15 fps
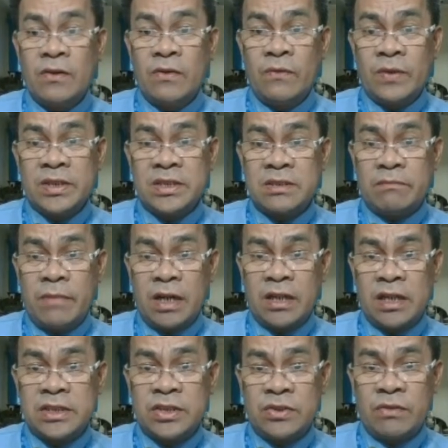What is the
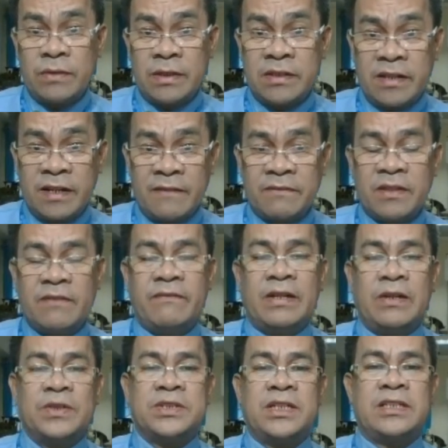magnitude of the drift
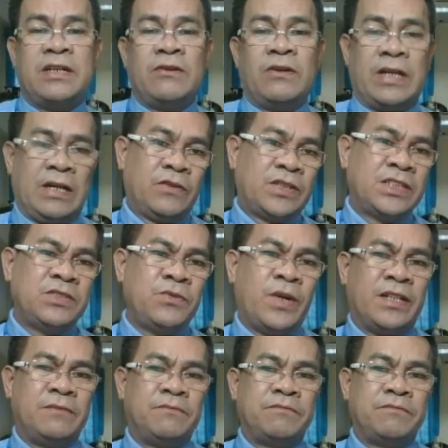velocity? Okay, look, this one.